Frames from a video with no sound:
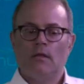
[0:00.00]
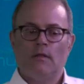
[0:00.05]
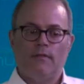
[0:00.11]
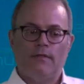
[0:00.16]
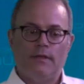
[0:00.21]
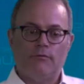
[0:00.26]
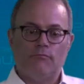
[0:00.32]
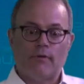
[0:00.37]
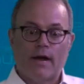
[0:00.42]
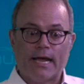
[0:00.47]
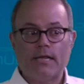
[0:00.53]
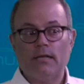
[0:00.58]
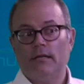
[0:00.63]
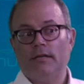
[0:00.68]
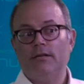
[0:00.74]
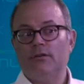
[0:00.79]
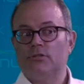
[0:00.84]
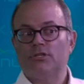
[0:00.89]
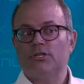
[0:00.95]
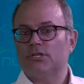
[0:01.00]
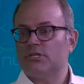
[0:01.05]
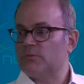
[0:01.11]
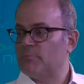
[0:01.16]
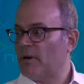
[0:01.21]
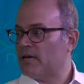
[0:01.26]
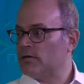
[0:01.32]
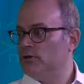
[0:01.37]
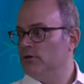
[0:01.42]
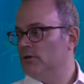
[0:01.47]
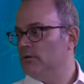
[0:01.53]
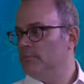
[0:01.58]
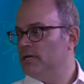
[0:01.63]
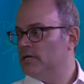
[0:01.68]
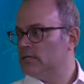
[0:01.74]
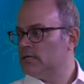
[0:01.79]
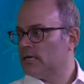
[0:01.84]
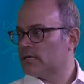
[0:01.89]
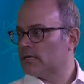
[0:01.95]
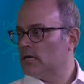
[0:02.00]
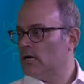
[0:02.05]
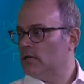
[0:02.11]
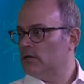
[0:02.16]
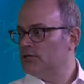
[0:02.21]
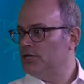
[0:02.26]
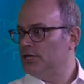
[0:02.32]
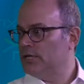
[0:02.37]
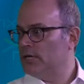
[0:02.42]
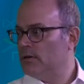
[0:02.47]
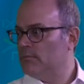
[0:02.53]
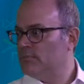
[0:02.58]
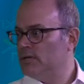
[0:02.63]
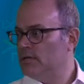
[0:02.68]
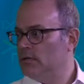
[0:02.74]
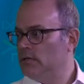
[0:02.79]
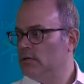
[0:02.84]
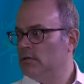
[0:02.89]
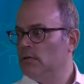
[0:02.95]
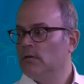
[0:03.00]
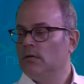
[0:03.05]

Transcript: The regulators expect you to be a technology company.